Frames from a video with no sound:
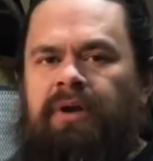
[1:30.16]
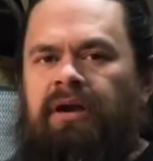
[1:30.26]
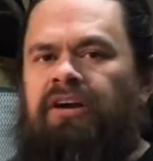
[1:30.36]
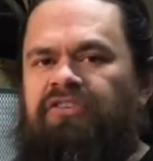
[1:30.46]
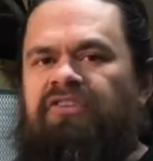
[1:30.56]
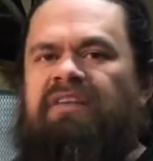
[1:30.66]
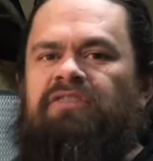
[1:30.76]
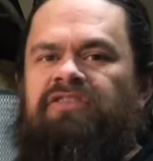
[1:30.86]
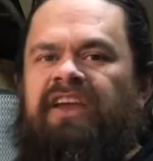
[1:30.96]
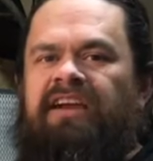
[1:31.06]
what a hard drive
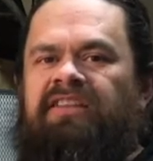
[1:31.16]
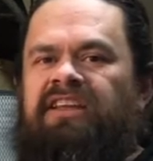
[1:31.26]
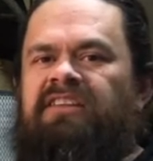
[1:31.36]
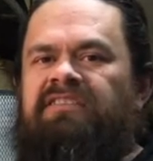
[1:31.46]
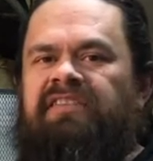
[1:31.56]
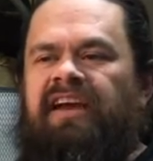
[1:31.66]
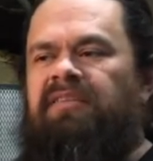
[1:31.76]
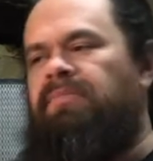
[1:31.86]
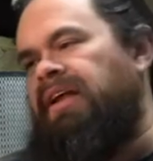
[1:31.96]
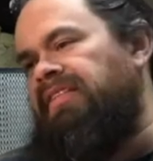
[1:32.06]
looks like on the
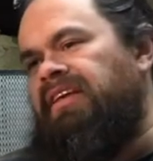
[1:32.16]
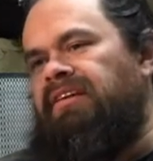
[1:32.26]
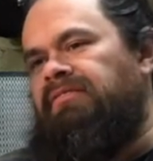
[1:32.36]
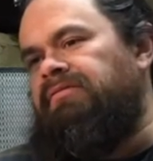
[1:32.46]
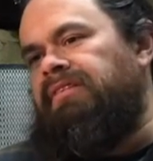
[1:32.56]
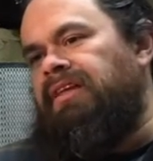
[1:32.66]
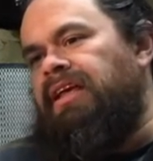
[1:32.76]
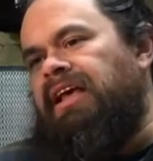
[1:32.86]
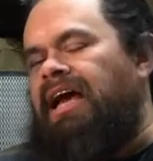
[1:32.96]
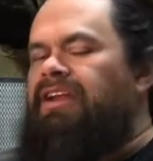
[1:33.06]
inside, but I think it,
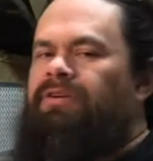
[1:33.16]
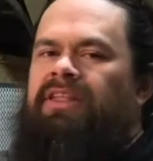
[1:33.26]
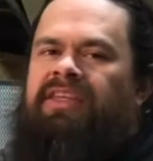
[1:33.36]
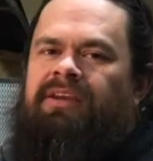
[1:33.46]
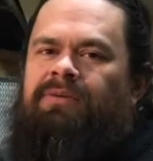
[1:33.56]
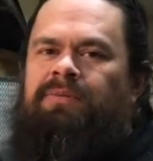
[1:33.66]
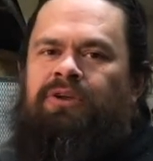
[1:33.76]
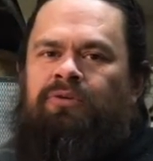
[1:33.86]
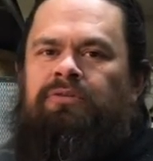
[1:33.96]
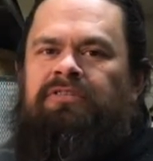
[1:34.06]
I don't know, I think it would be
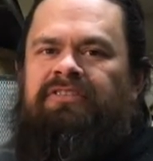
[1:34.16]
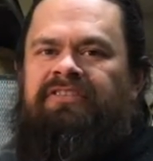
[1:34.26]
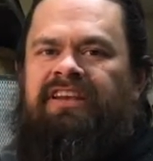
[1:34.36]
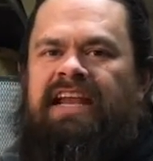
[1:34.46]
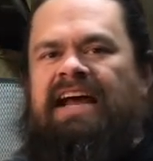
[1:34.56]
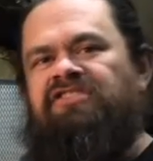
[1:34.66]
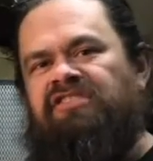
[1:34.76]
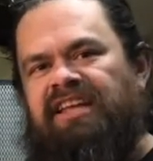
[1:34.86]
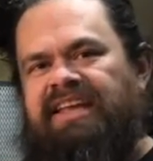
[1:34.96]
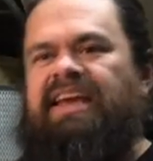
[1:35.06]
cool to see it
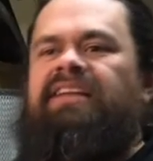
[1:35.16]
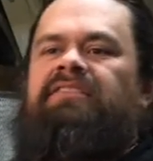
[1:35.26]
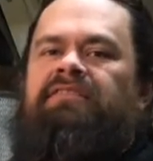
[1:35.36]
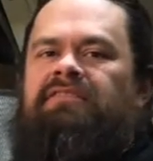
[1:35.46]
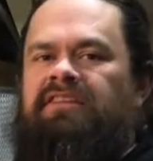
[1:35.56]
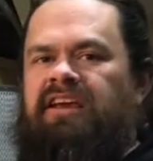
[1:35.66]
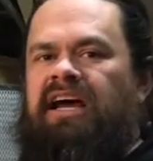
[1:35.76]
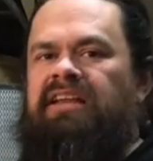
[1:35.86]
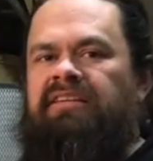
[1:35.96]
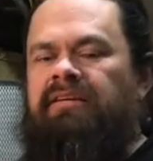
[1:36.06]
actually get
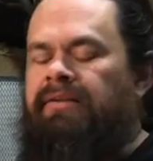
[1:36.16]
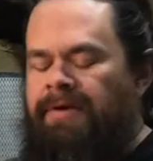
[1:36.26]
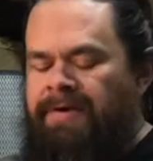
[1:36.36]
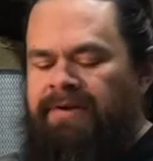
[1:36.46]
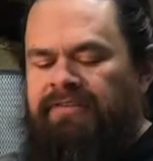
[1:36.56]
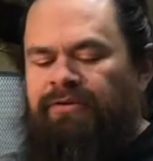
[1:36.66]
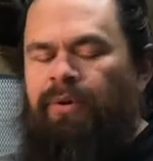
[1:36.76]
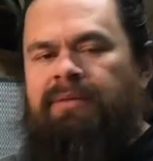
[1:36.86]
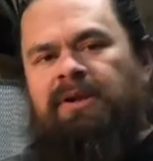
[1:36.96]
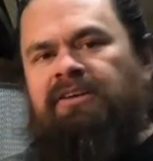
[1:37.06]
cut. So
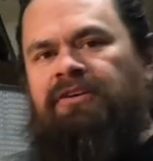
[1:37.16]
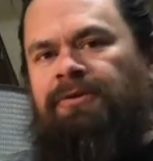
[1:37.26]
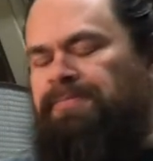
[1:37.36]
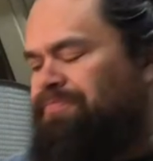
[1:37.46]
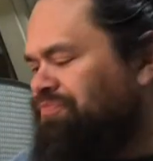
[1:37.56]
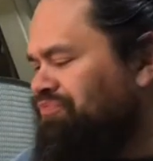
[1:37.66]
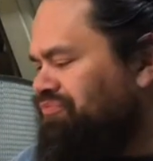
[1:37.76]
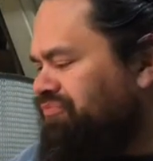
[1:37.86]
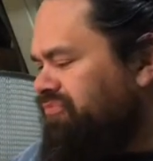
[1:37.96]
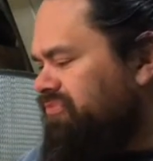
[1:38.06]
what I'm going to do
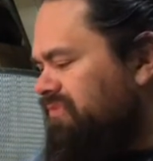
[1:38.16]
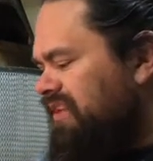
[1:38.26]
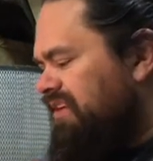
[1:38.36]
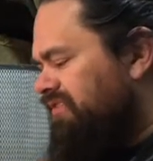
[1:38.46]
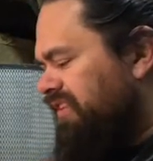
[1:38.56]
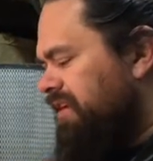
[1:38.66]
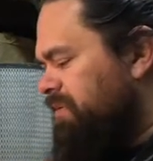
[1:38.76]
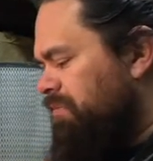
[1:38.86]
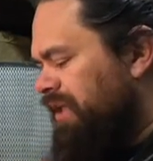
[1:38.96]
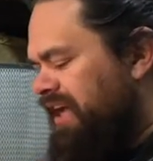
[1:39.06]
is set up
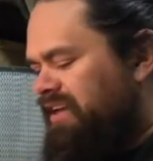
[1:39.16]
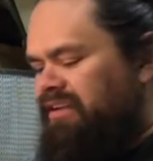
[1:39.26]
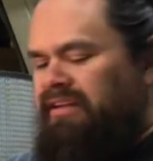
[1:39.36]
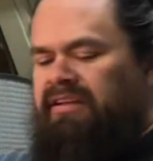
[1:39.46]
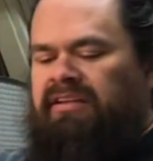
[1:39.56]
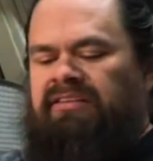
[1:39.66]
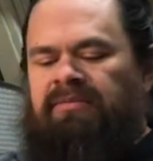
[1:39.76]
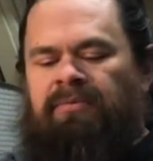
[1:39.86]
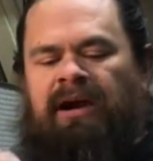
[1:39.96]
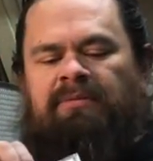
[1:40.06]
the blade
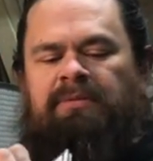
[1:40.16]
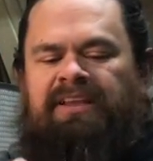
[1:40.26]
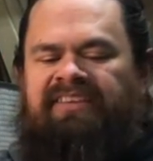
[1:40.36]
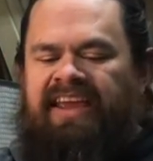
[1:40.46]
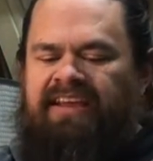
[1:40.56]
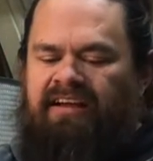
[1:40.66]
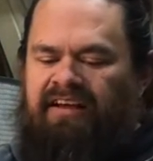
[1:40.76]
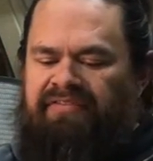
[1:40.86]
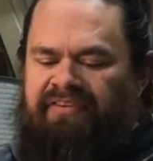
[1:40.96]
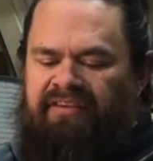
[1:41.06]
to probably take
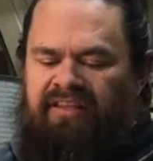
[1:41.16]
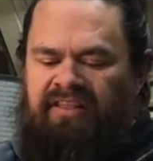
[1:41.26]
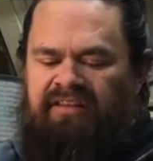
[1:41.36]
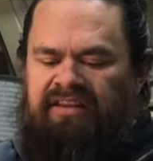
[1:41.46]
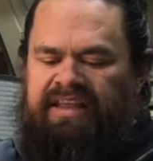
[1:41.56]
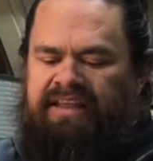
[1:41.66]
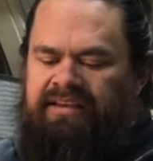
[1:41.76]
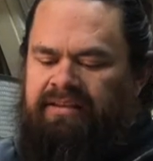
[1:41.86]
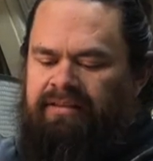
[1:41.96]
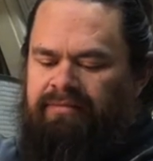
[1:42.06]
off the
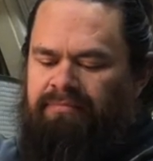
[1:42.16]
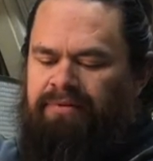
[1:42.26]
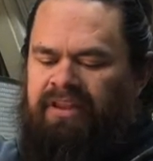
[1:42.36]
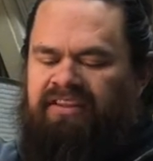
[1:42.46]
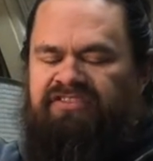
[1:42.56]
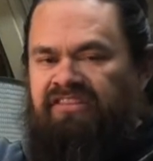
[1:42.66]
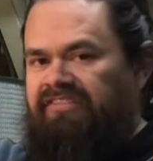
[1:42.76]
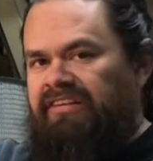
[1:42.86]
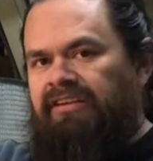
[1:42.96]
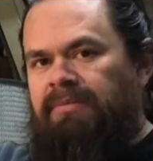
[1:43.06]
lid plus just
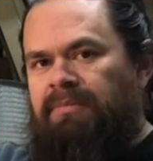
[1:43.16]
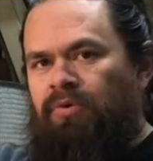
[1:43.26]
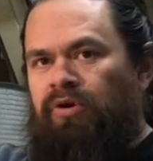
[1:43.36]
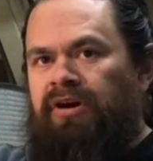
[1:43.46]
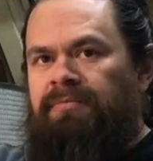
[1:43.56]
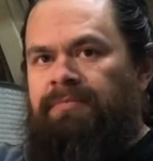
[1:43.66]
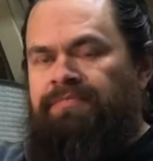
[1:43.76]
a little bit more